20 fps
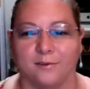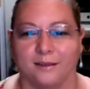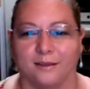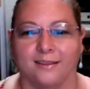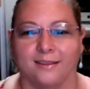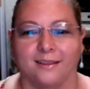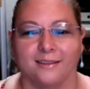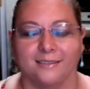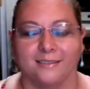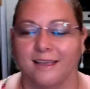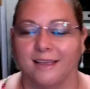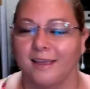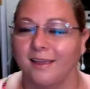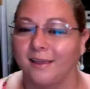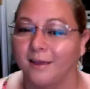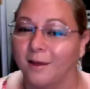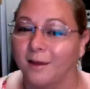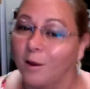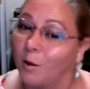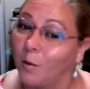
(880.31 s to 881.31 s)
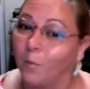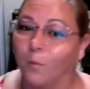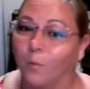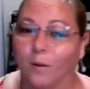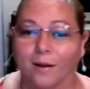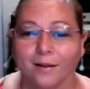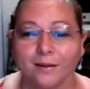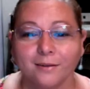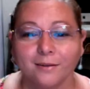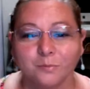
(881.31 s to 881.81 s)
And they say,
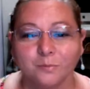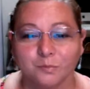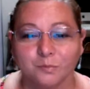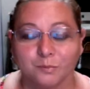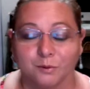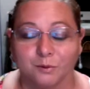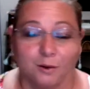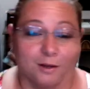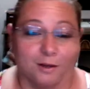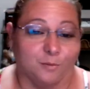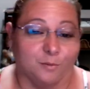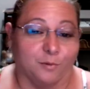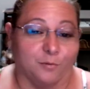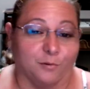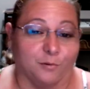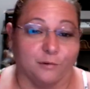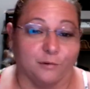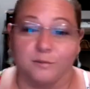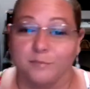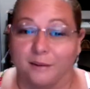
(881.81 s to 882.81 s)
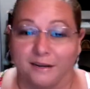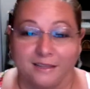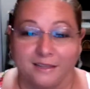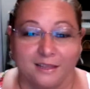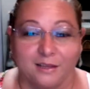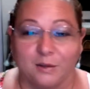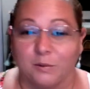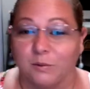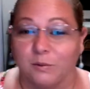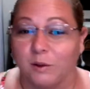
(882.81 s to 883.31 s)
well, you asked me for somebody
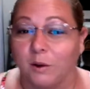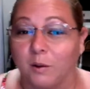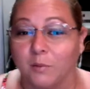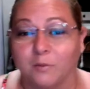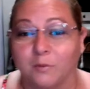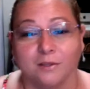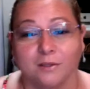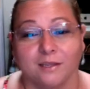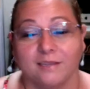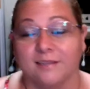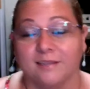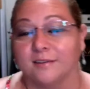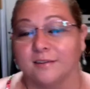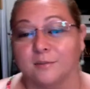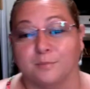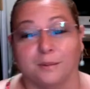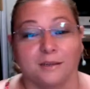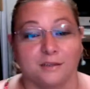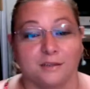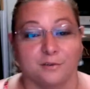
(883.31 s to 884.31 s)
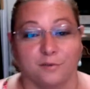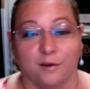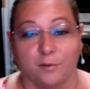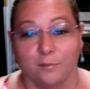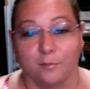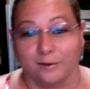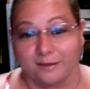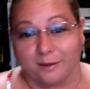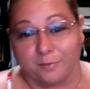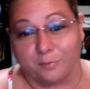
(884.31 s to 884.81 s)
that you know. You didn't specify
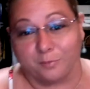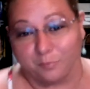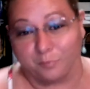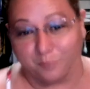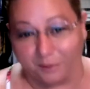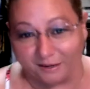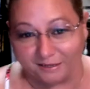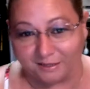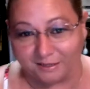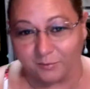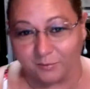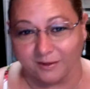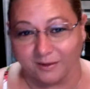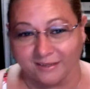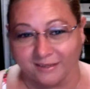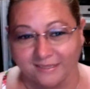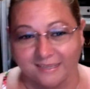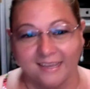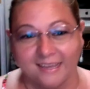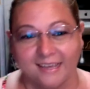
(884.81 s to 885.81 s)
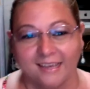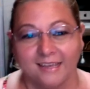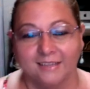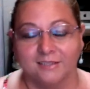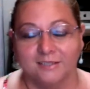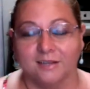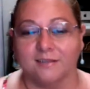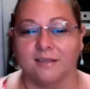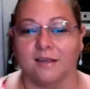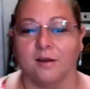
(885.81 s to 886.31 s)
what type of person was.
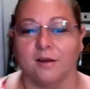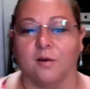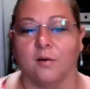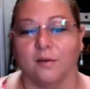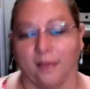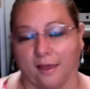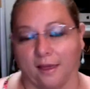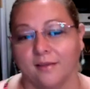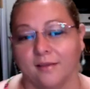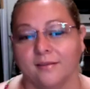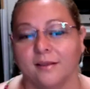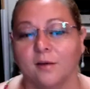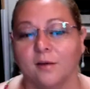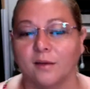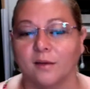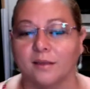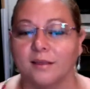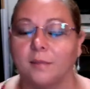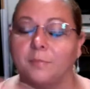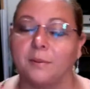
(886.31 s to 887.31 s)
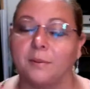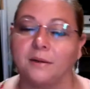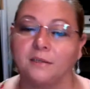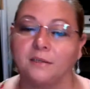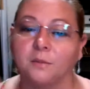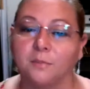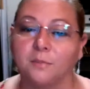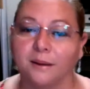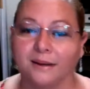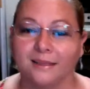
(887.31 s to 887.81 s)
So I said, okay, now can appear
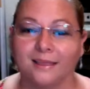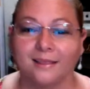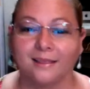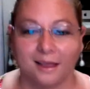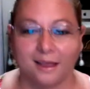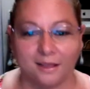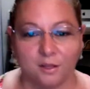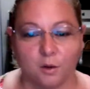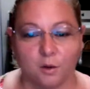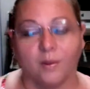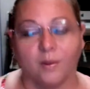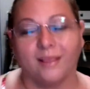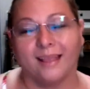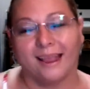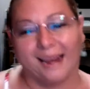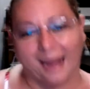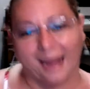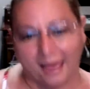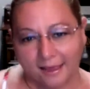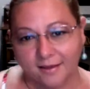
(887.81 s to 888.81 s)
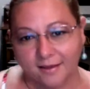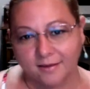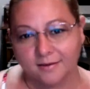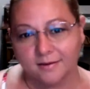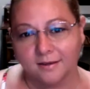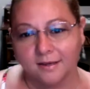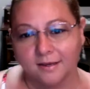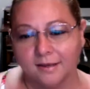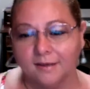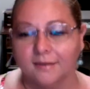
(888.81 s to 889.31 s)
somebody that I know and I like?
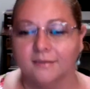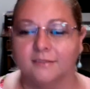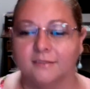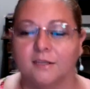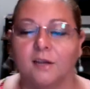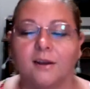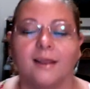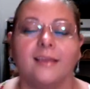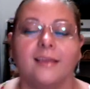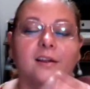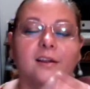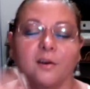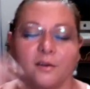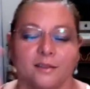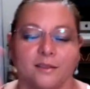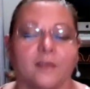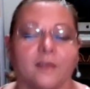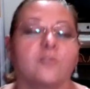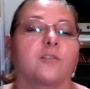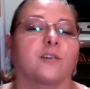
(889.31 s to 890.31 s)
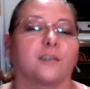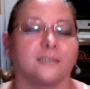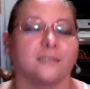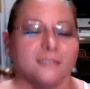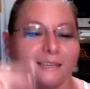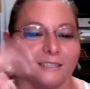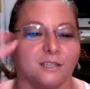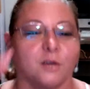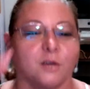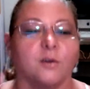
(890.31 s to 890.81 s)
So later on, of course,
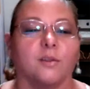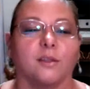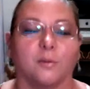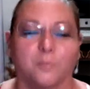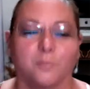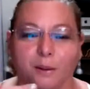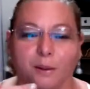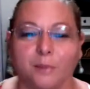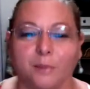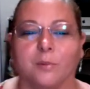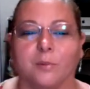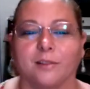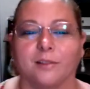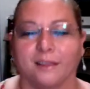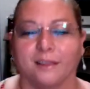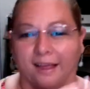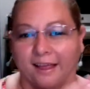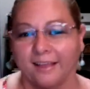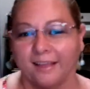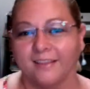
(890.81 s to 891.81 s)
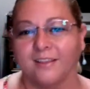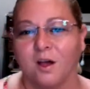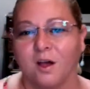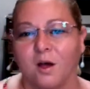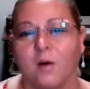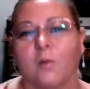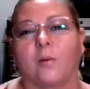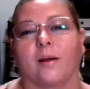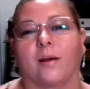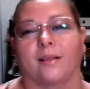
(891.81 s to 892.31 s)
I saw other people that I
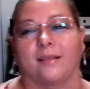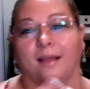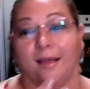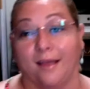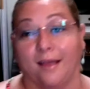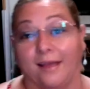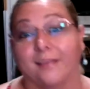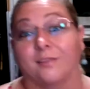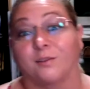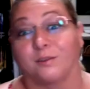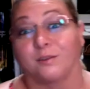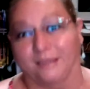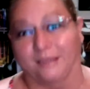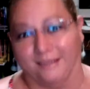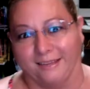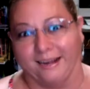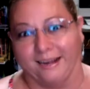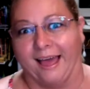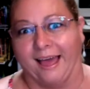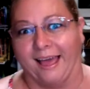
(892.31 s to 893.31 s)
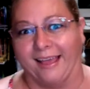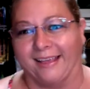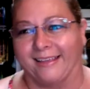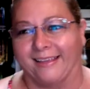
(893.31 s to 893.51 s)
know and I did like.